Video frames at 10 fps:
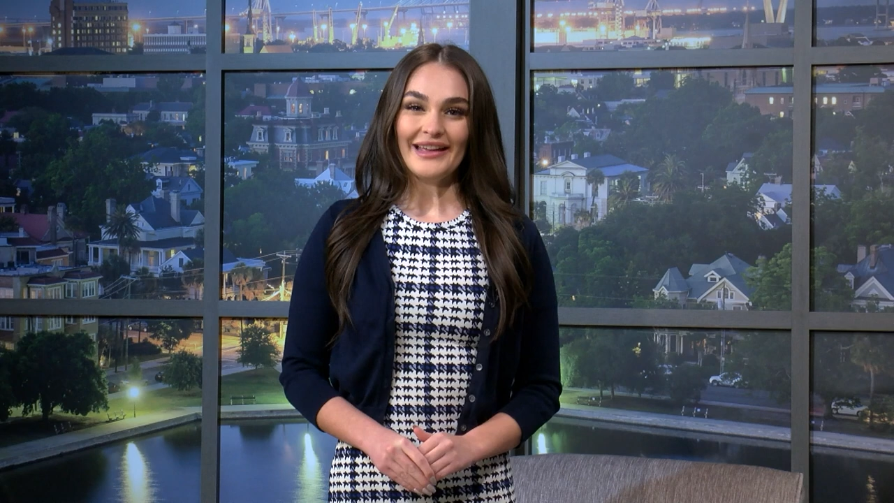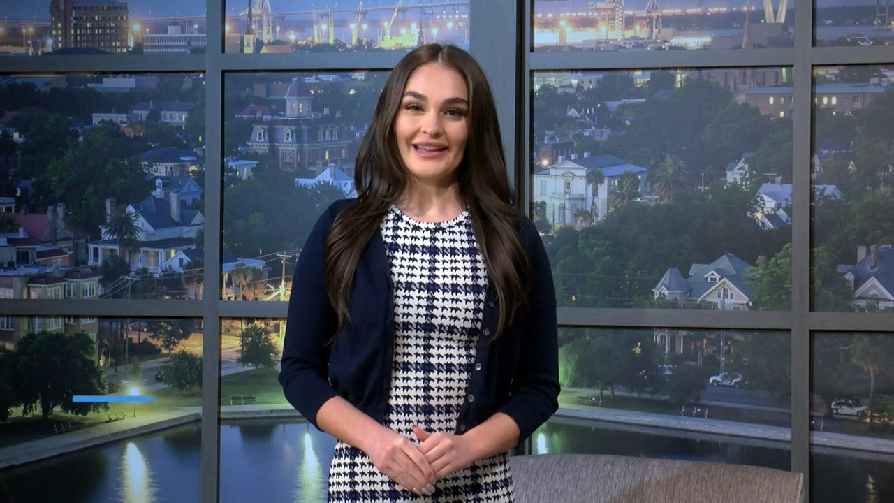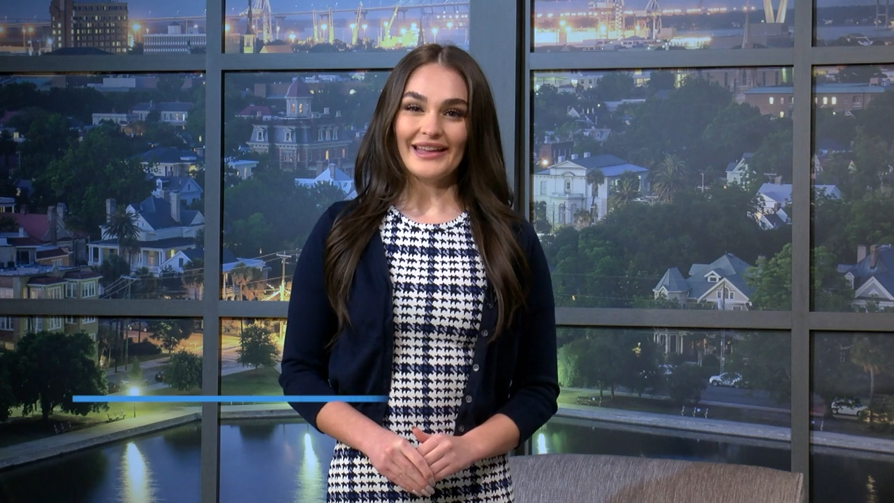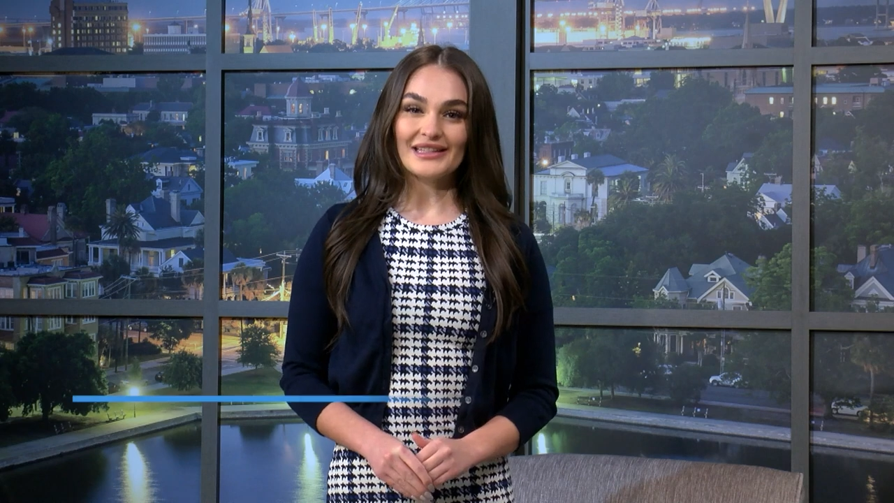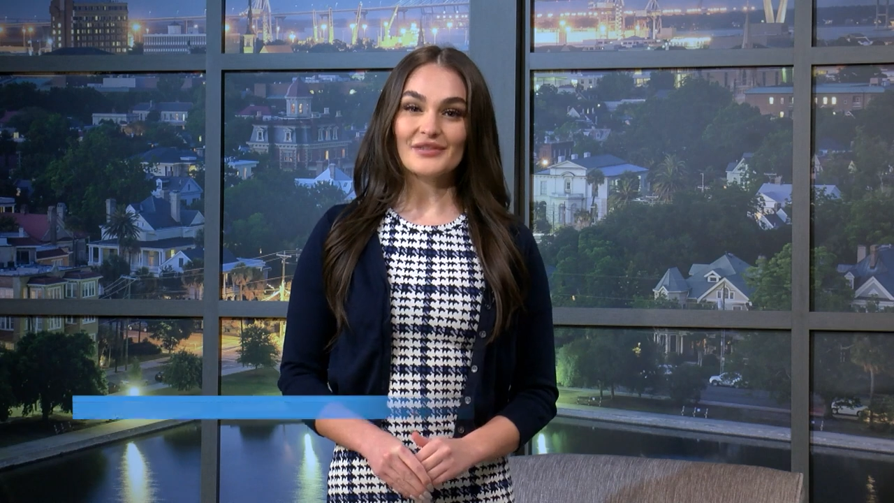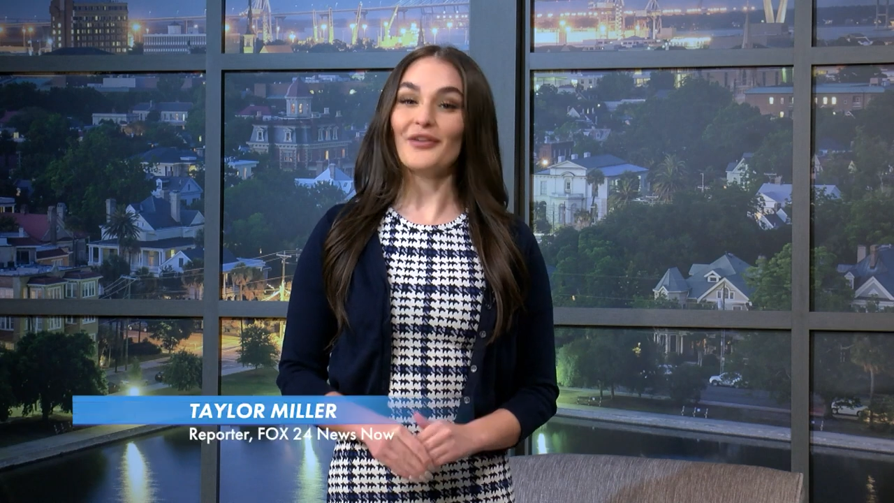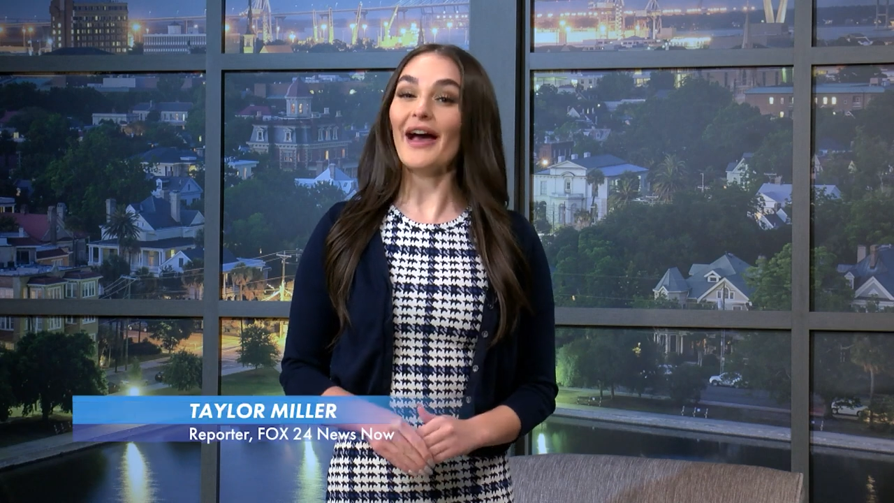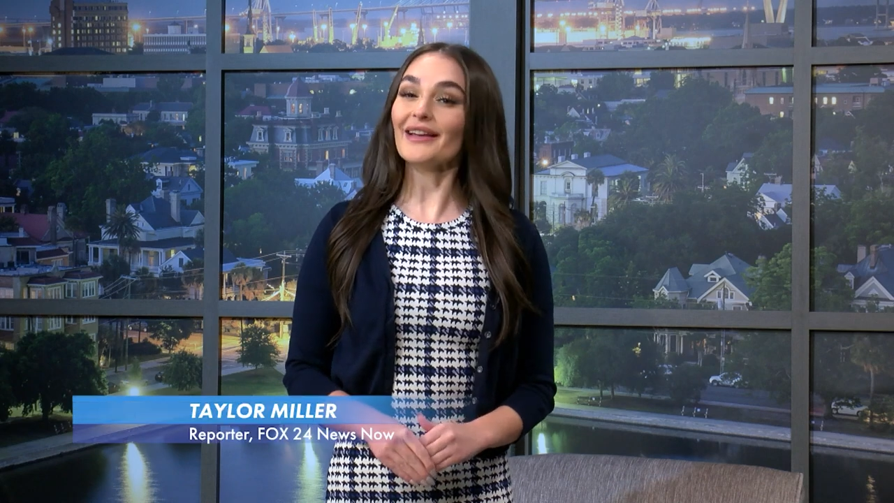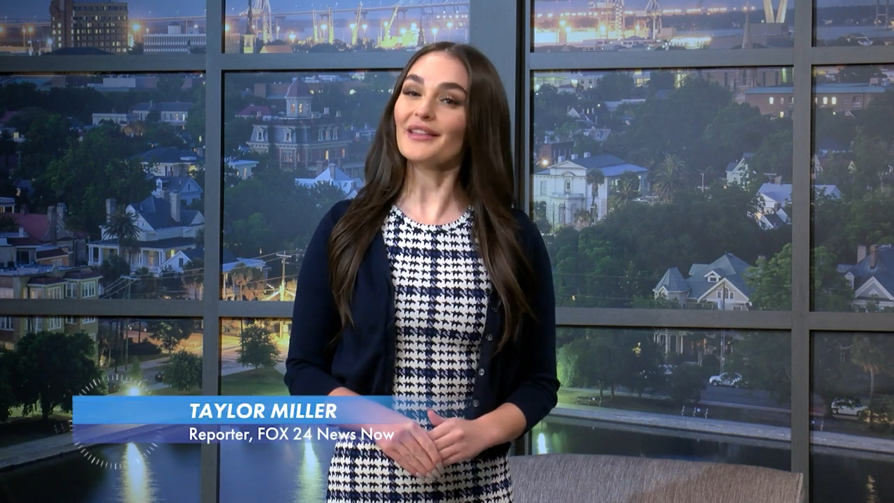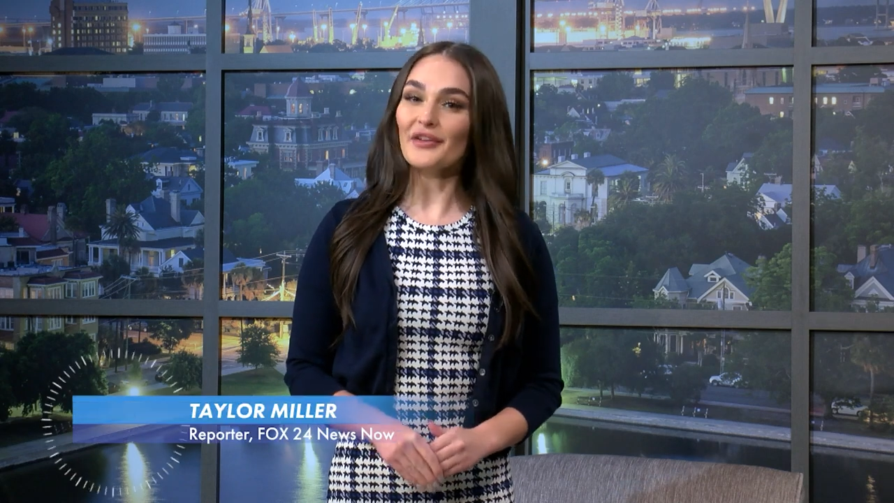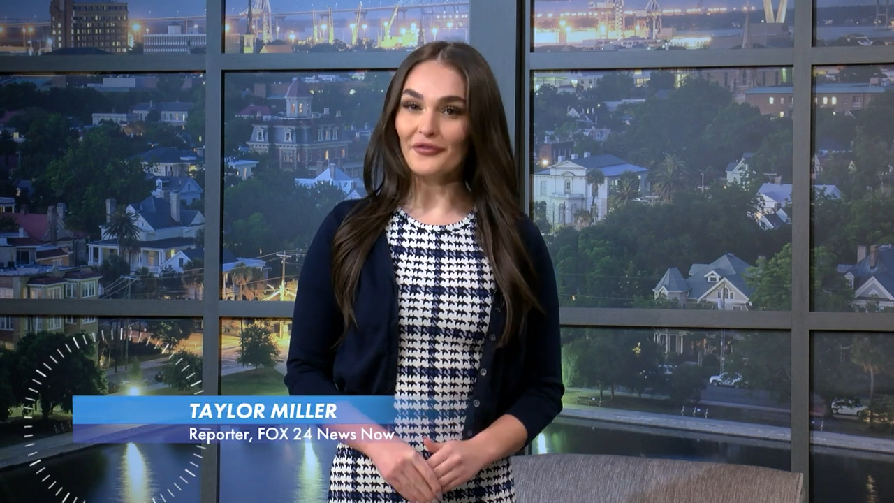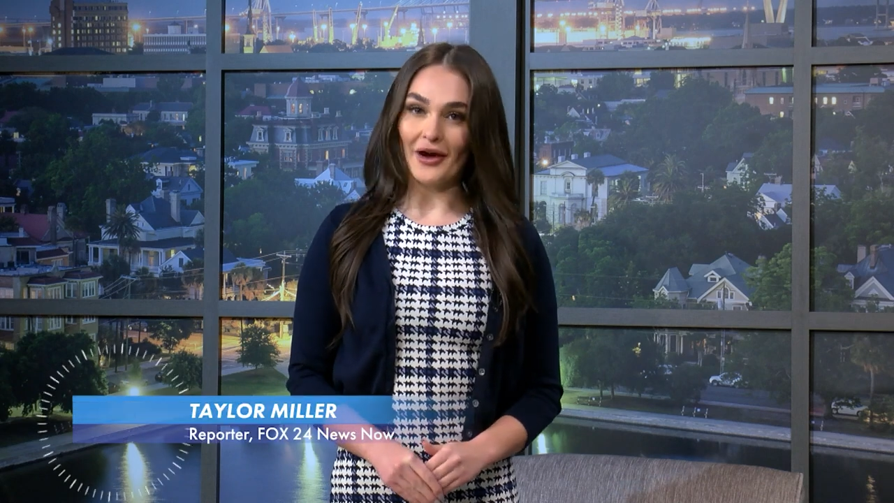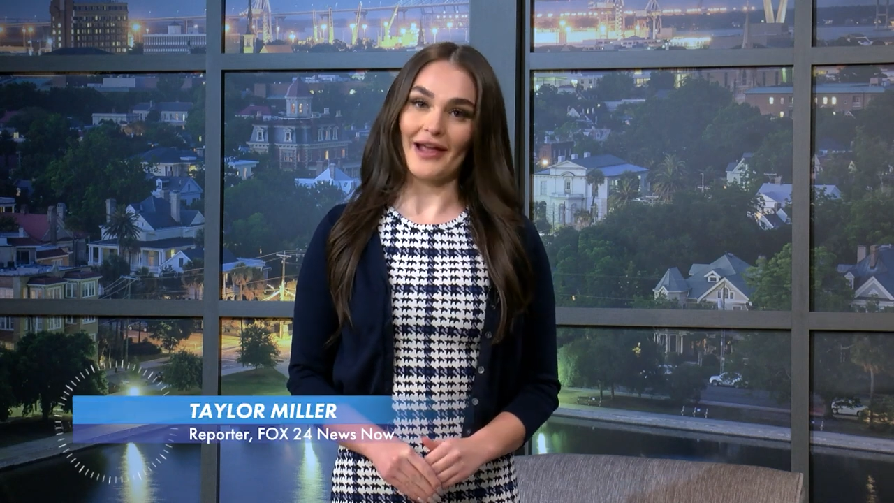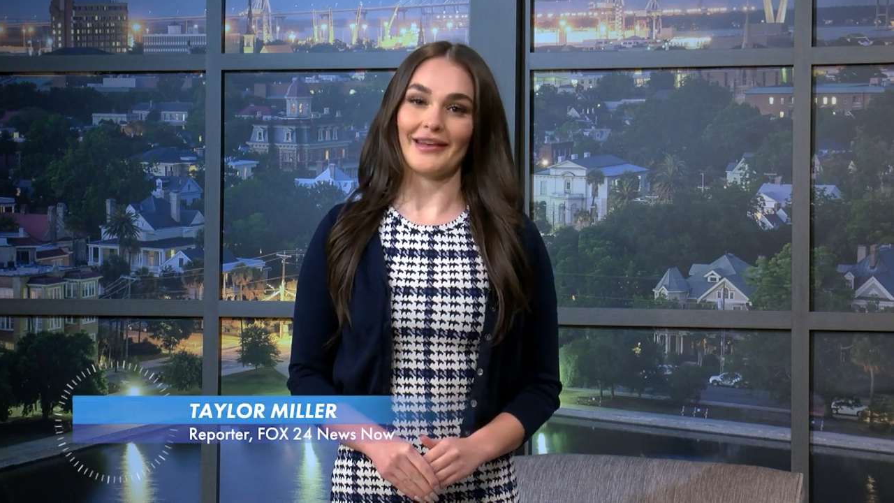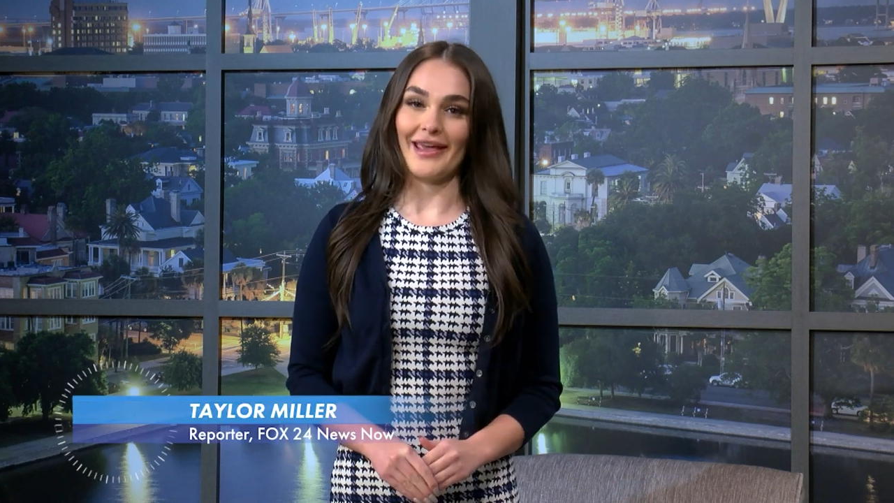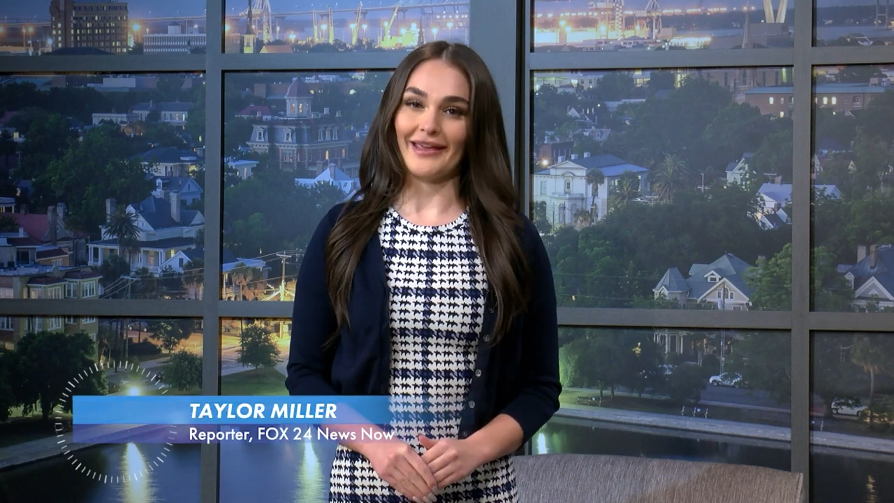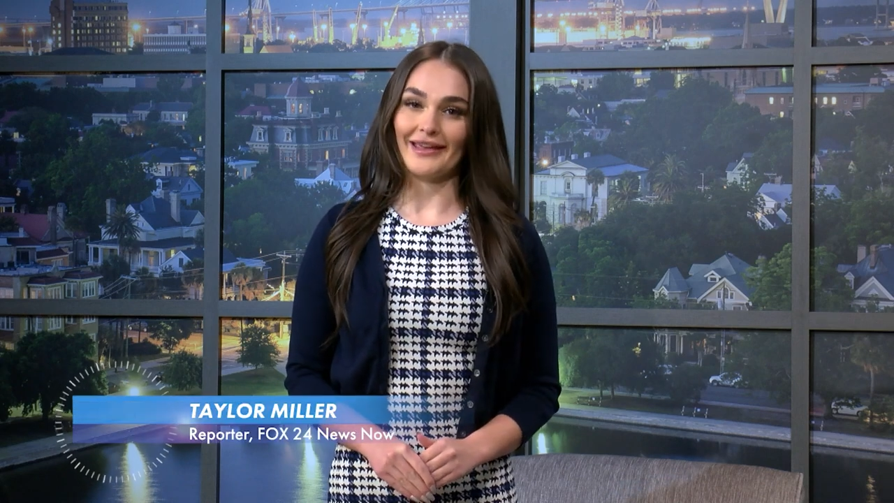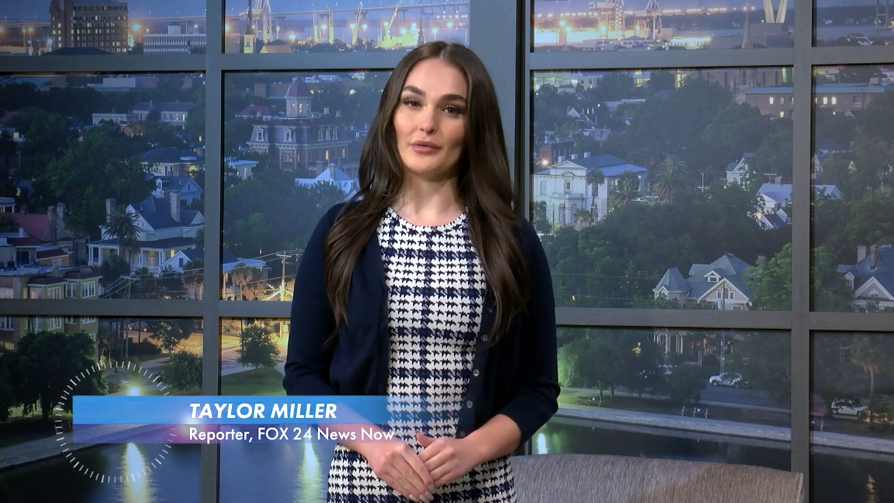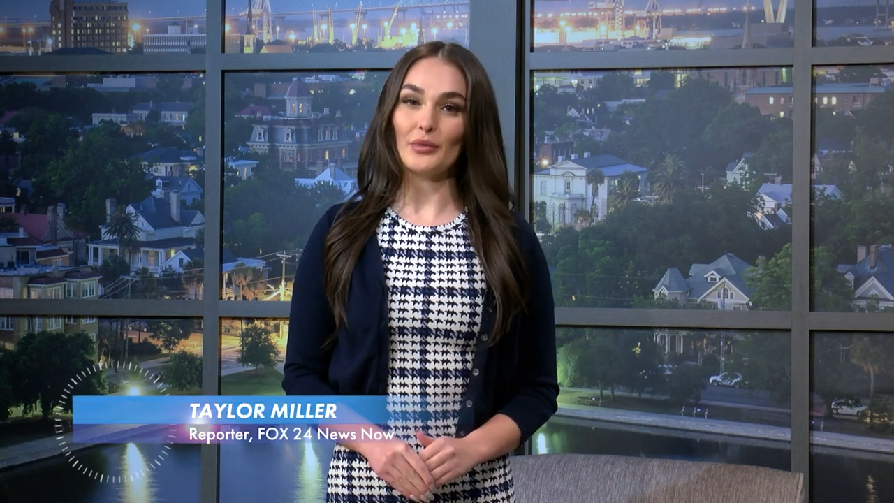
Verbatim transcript: It's finally Friday,